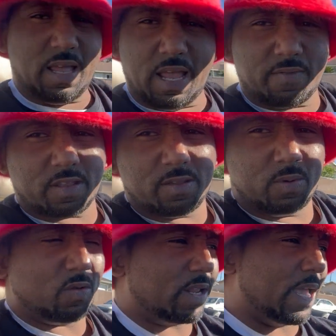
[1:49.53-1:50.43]
Every
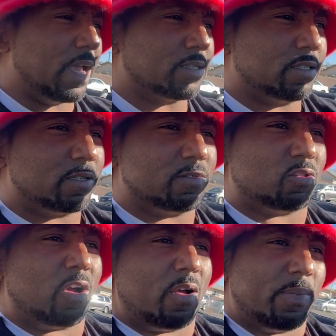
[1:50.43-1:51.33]
community has its
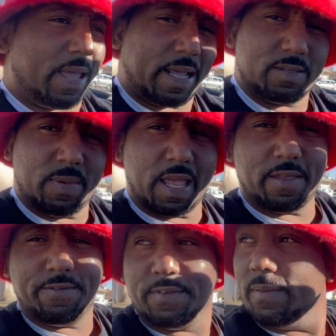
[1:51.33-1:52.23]
drawbacks, man.
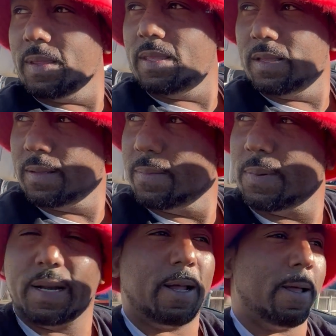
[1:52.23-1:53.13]
You feel me?
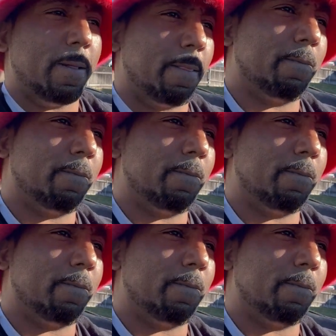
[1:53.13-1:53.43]
But uh,